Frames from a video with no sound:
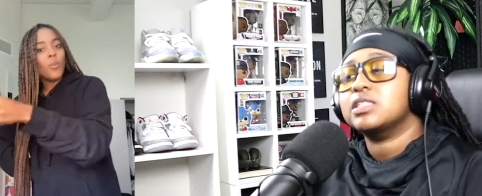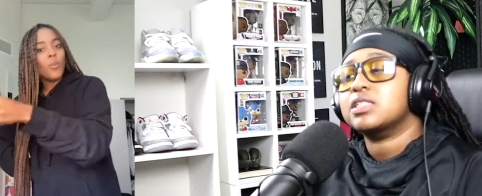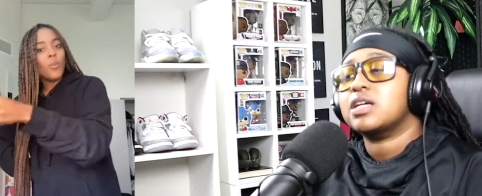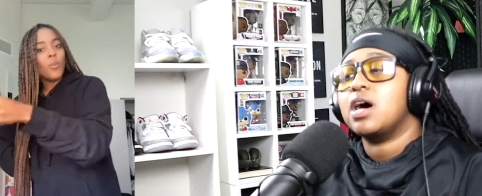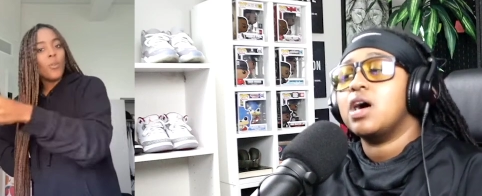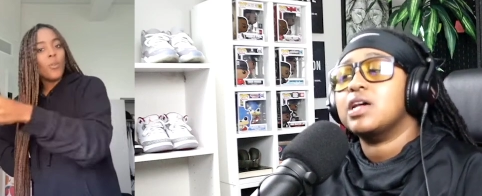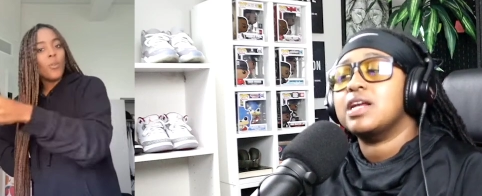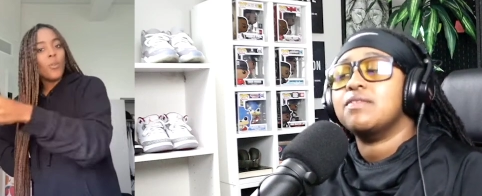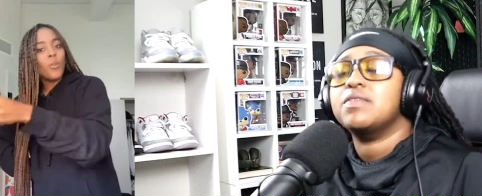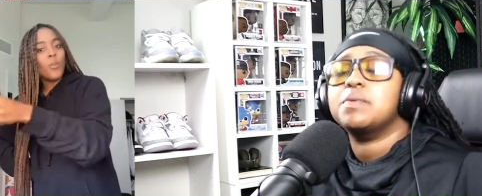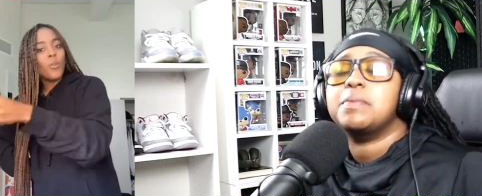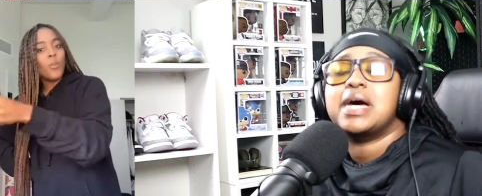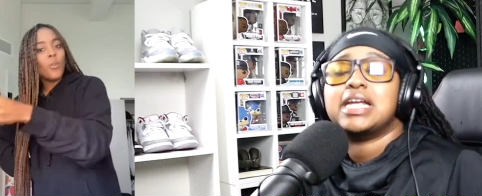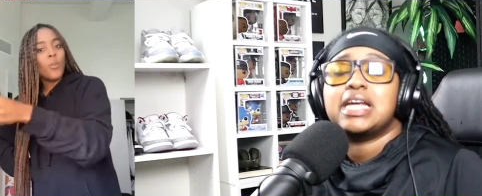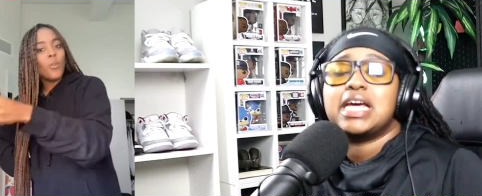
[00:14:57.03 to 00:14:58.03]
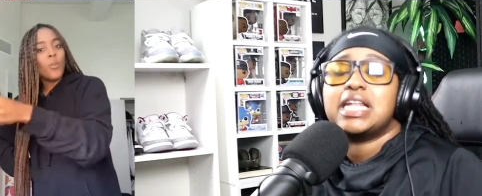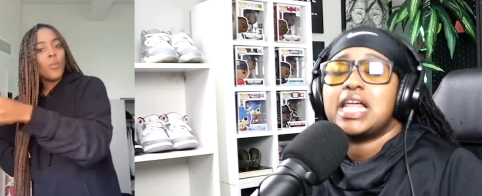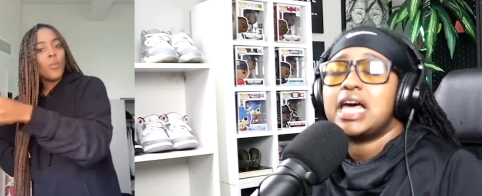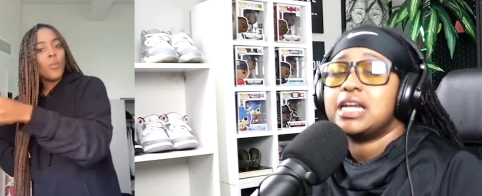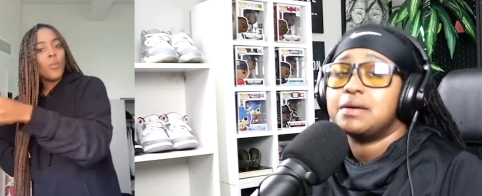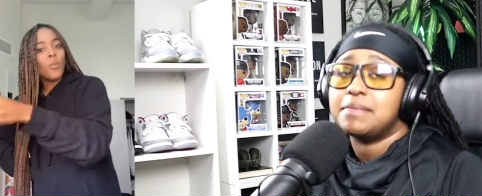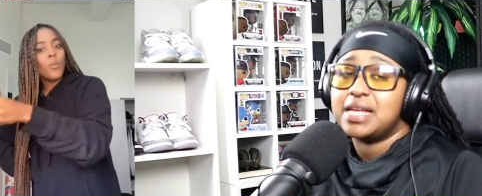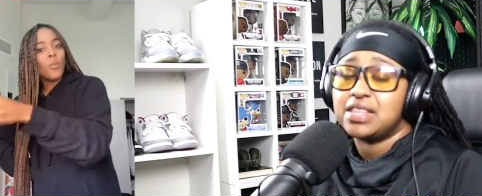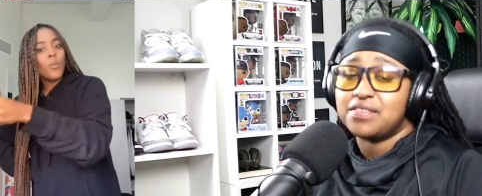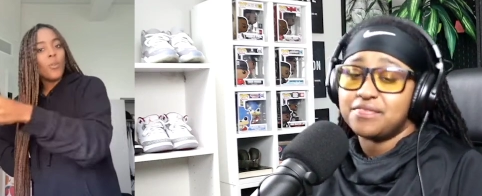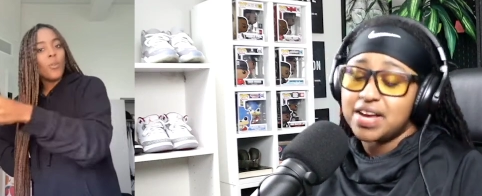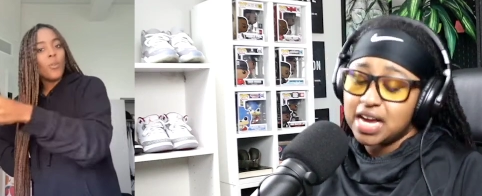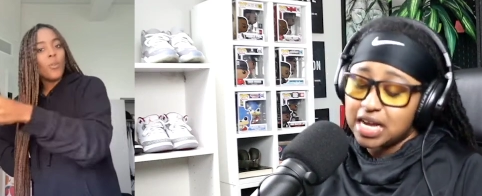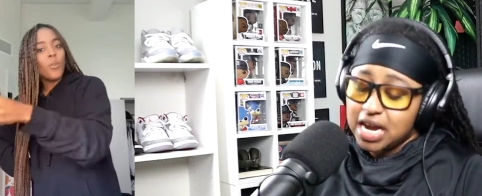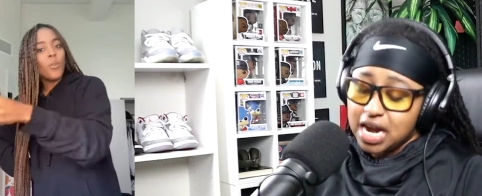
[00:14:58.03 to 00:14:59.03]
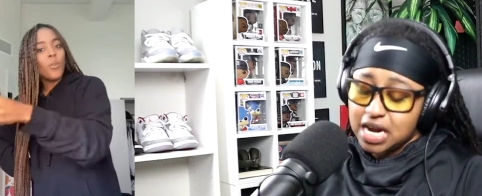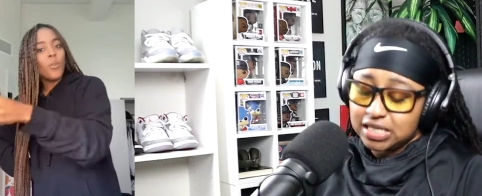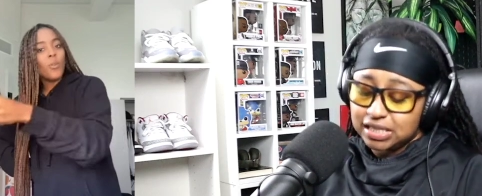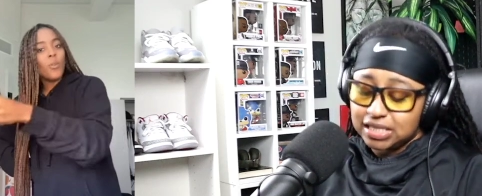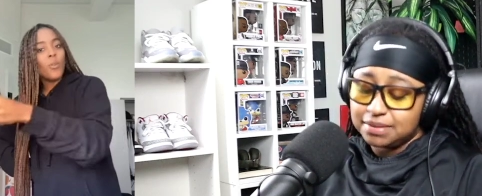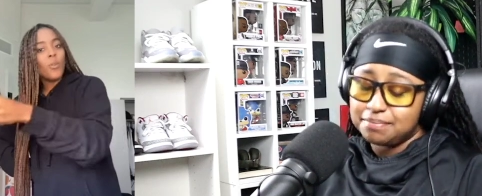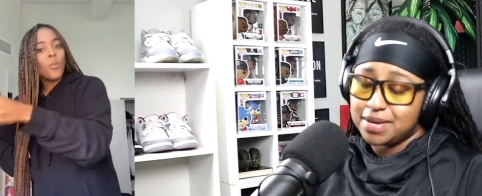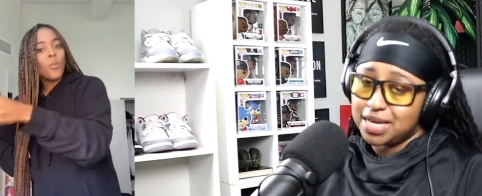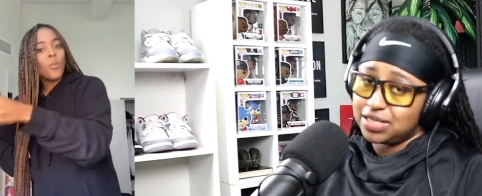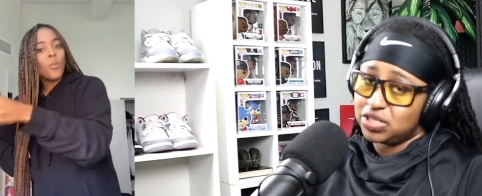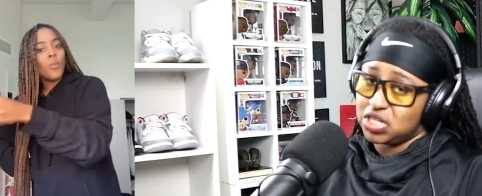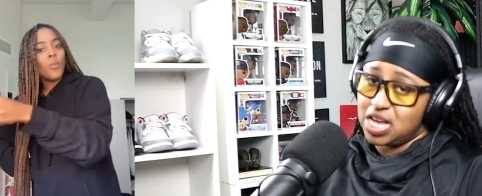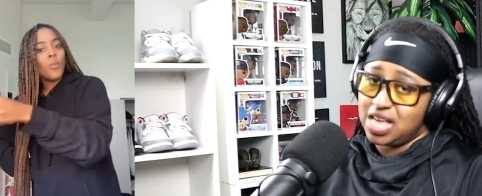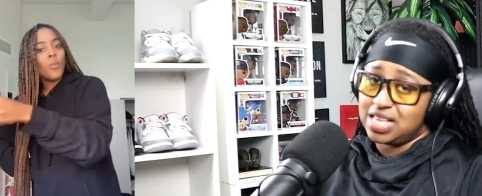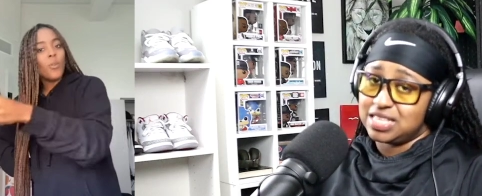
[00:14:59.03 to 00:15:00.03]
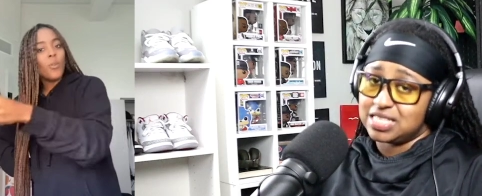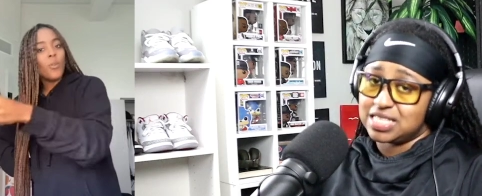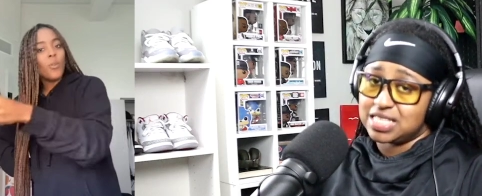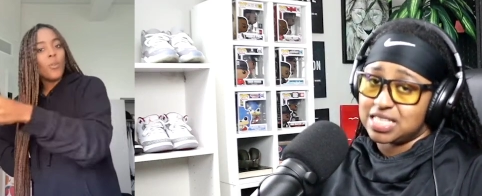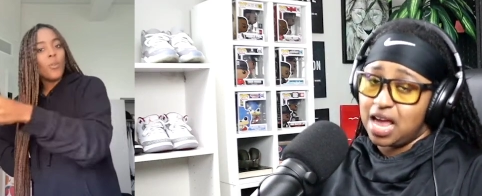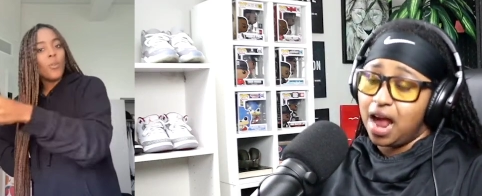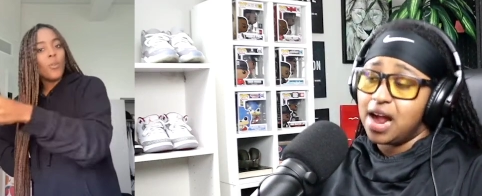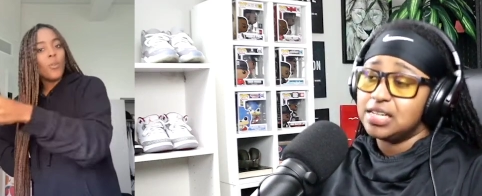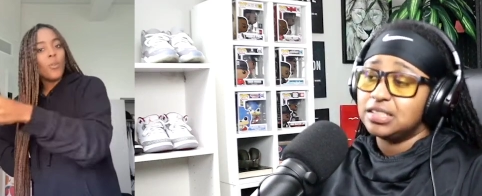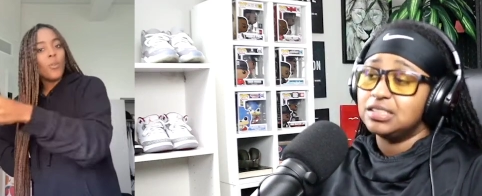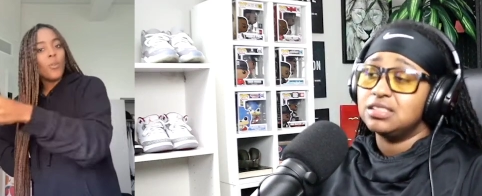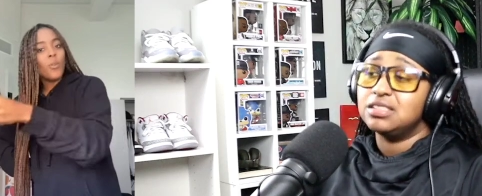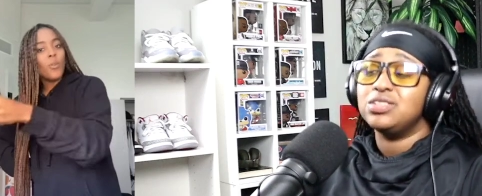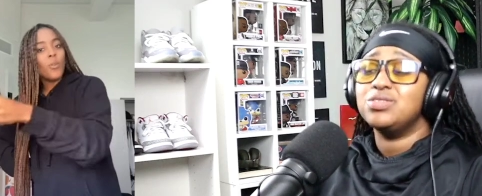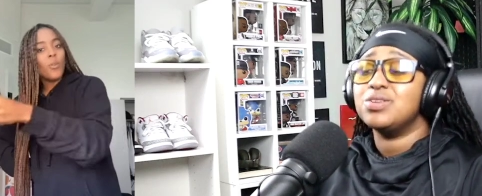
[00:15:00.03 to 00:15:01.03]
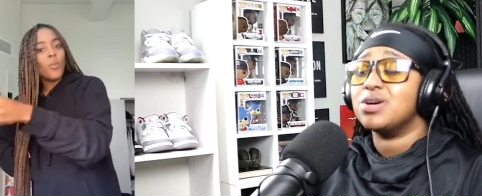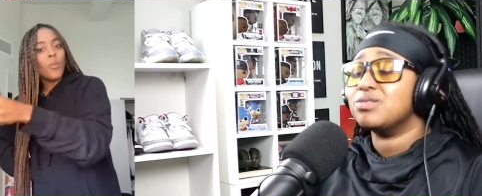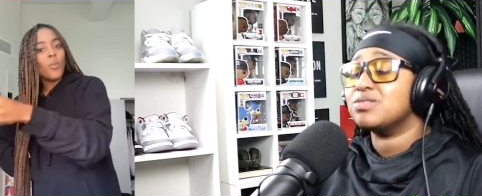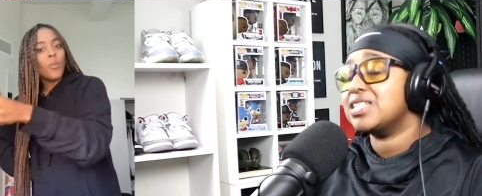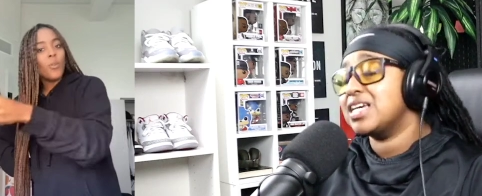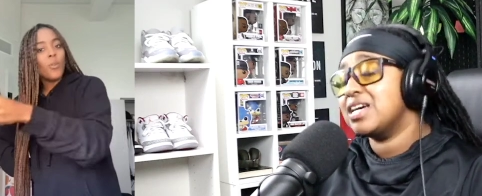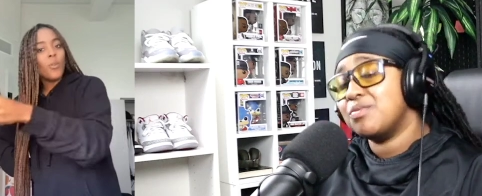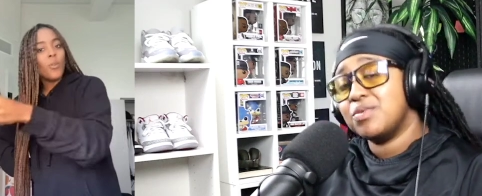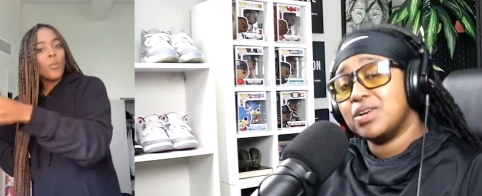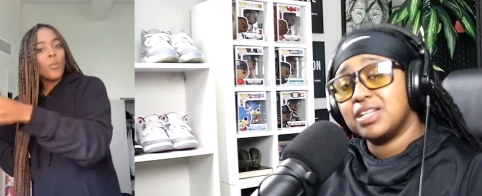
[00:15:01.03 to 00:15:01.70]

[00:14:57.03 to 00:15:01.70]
Speaker 1: called everybody a lot of motherfuckers and bitches. You know damn well if